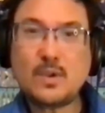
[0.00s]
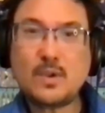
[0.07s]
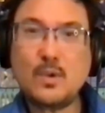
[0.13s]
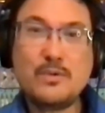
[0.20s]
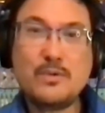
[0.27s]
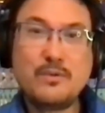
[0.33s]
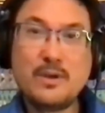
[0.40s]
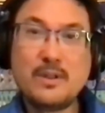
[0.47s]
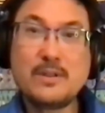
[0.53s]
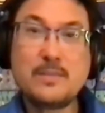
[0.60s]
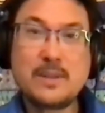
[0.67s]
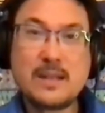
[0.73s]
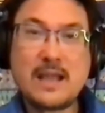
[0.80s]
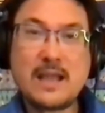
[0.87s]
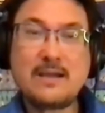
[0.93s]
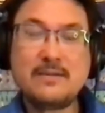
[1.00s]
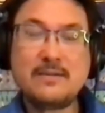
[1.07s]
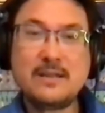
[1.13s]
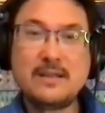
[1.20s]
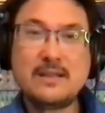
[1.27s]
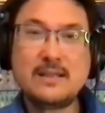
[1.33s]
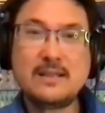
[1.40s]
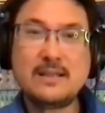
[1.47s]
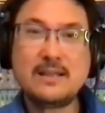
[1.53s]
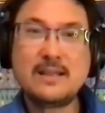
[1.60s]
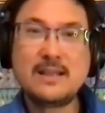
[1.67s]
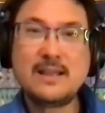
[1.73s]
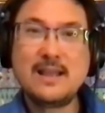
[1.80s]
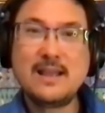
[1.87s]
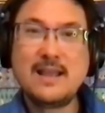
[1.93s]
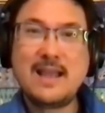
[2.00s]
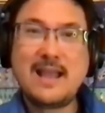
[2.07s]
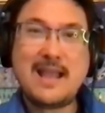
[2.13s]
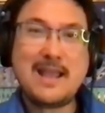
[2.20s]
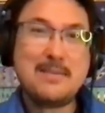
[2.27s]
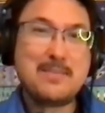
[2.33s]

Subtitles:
We've really been having a